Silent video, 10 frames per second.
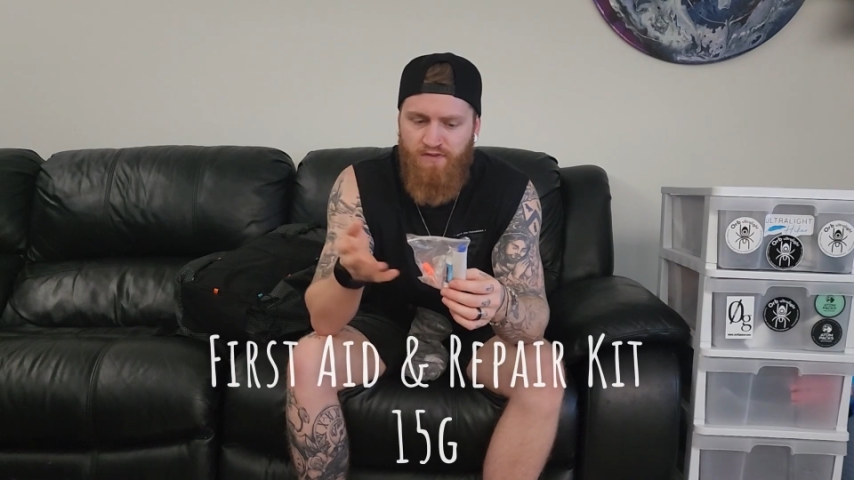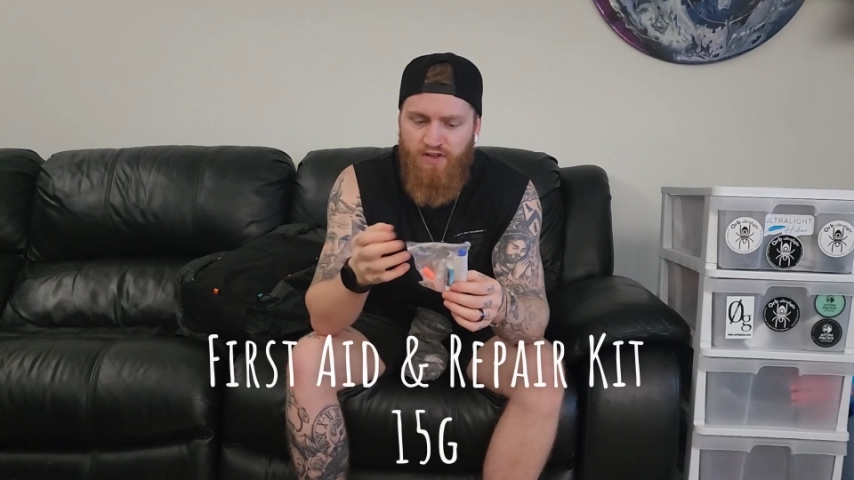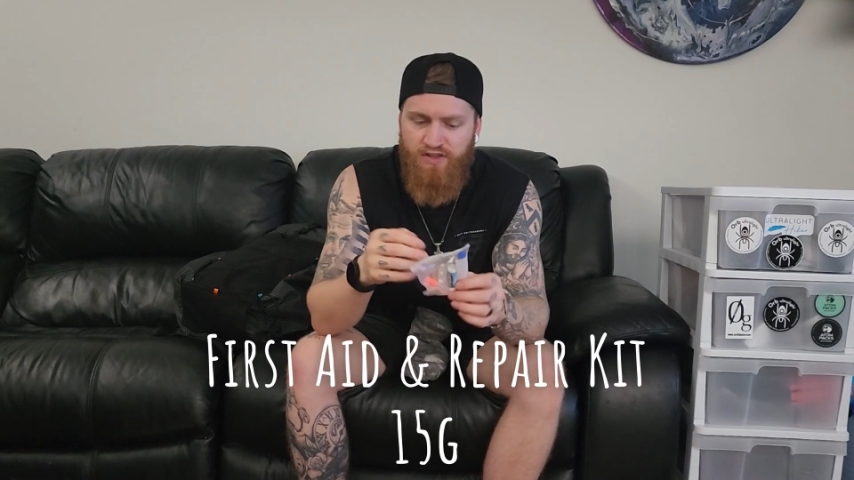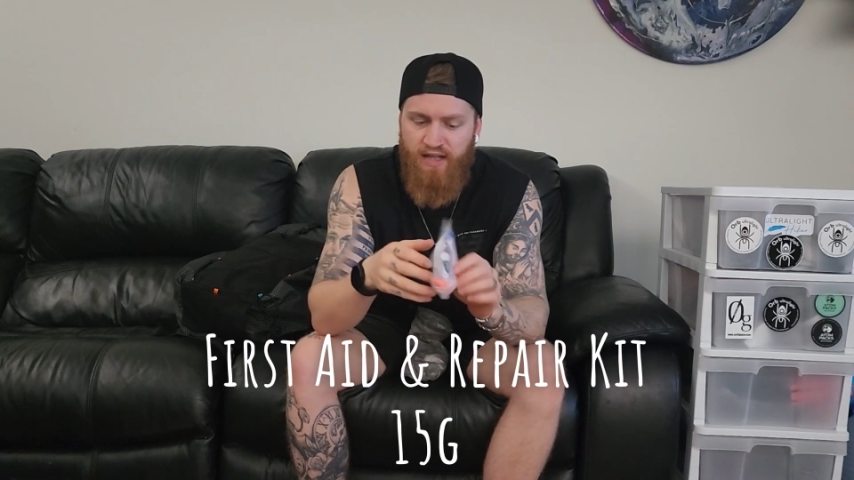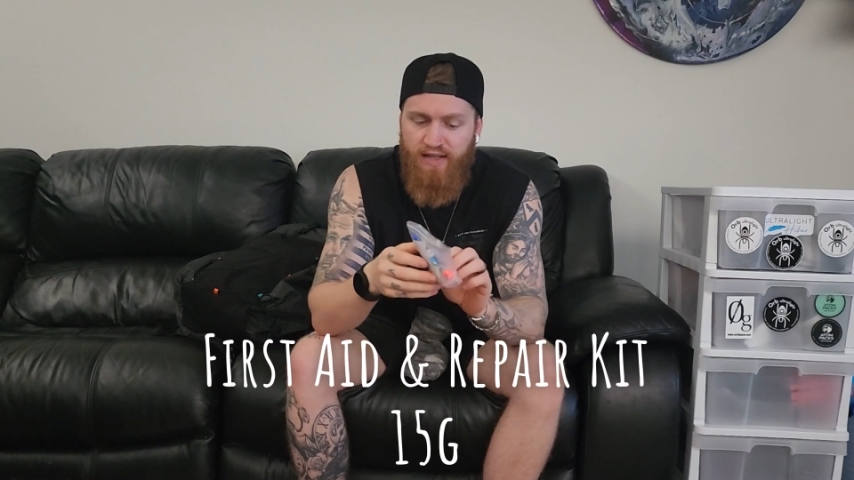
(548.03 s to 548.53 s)

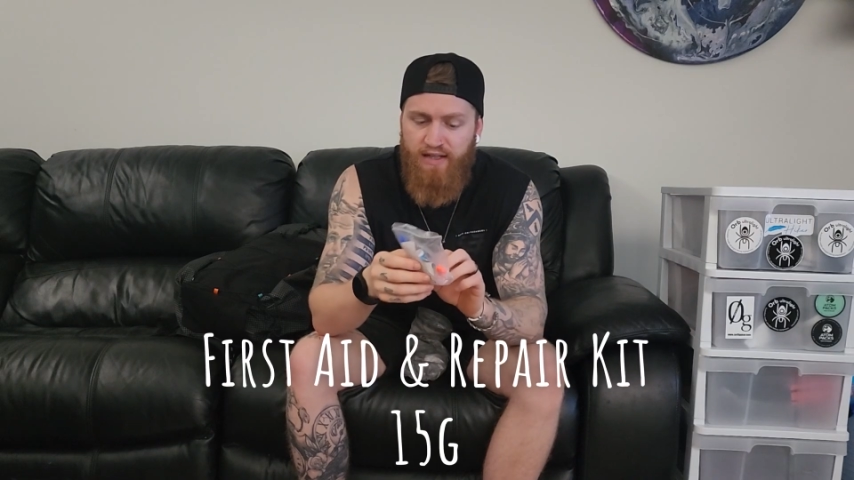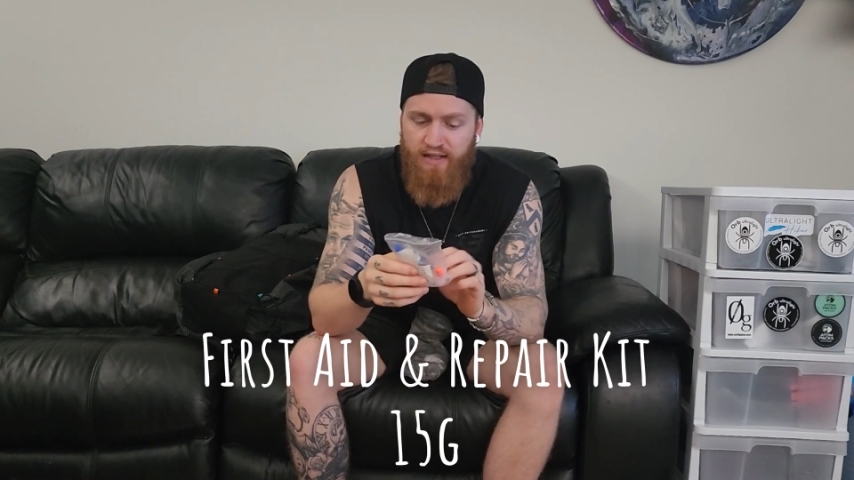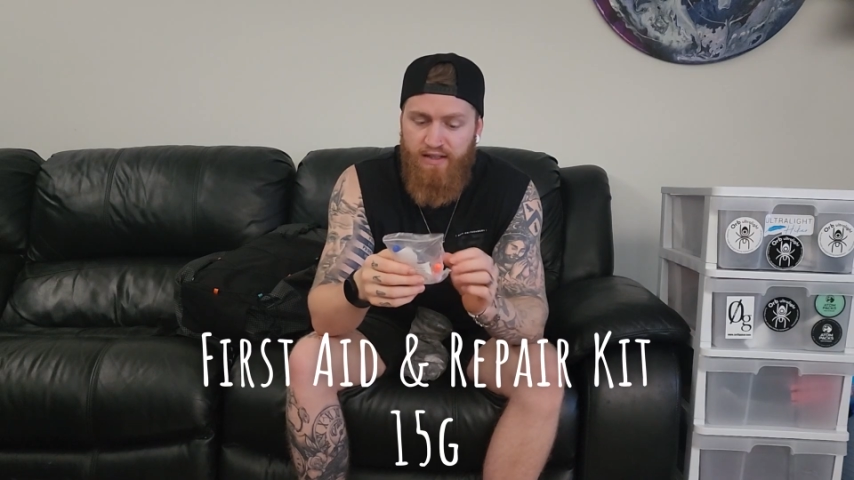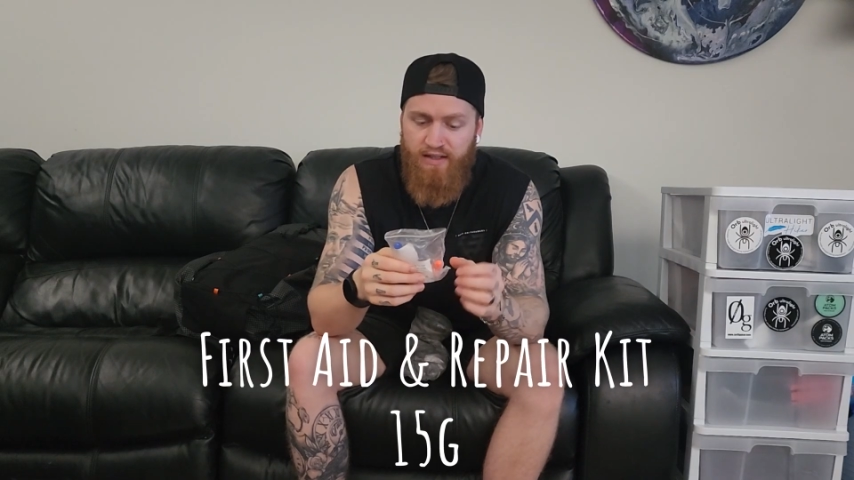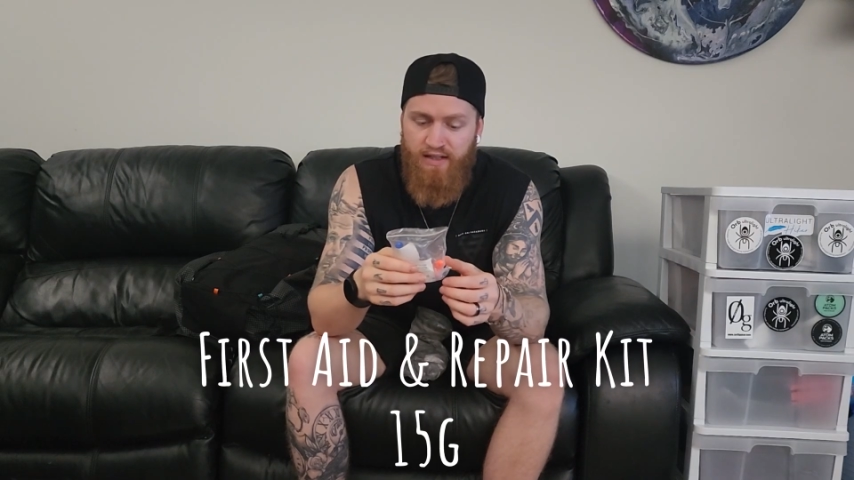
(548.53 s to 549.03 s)
first aid kit.